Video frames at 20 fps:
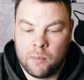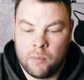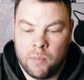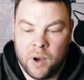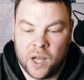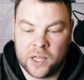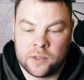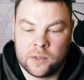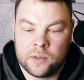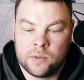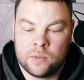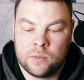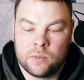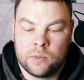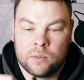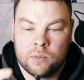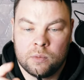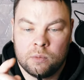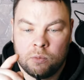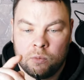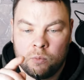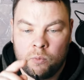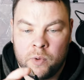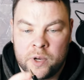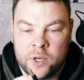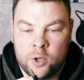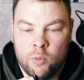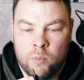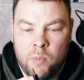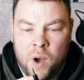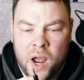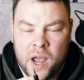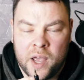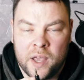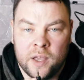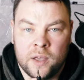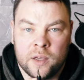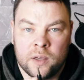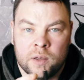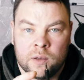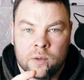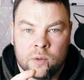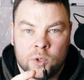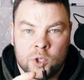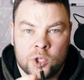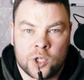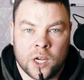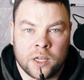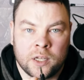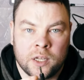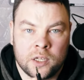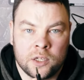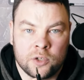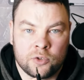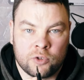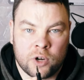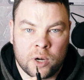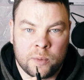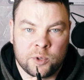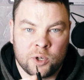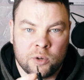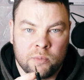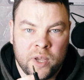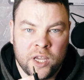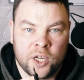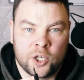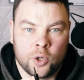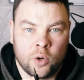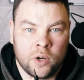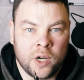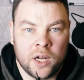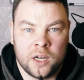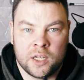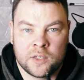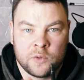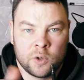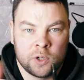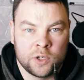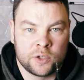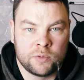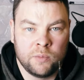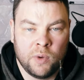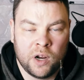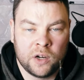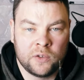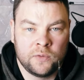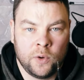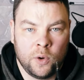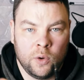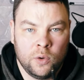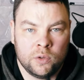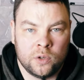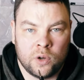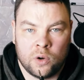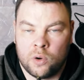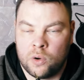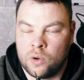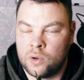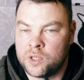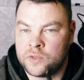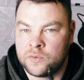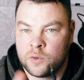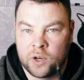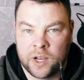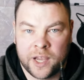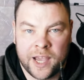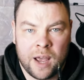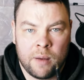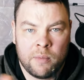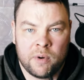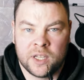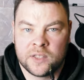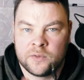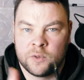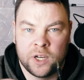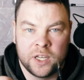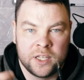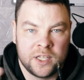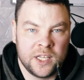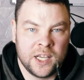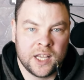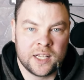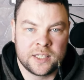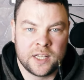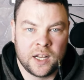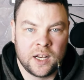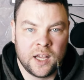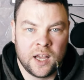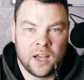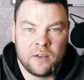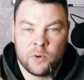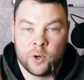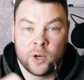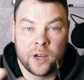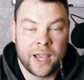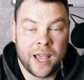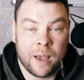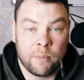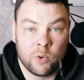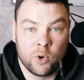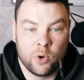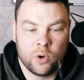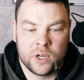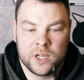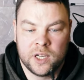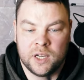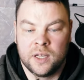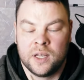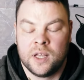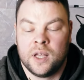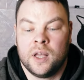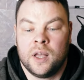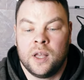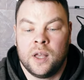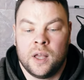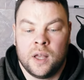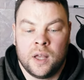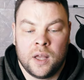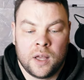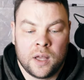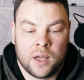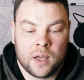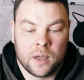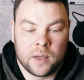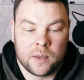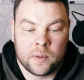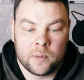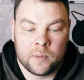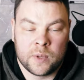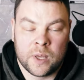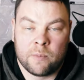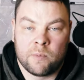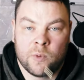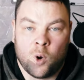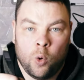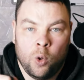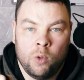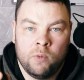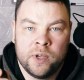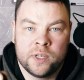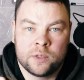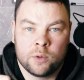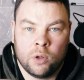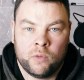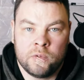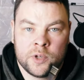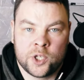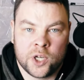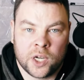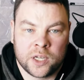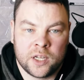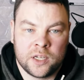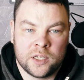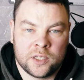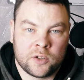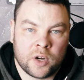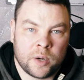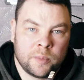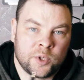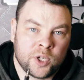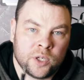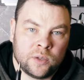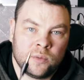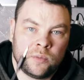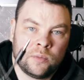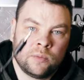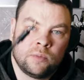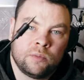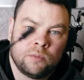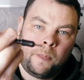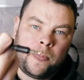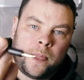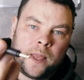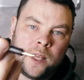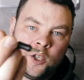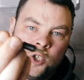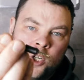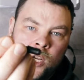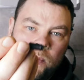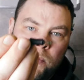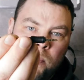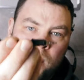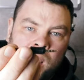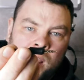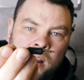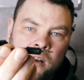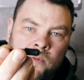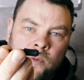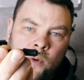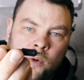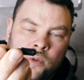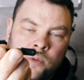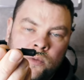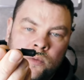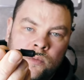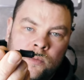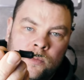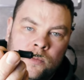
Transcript: But when you're buying, check the description, make sure that it's for the smartphone or it's for the camera, it's for the DSLR, for the camcorder. Yep, always check the description. Cheap microphone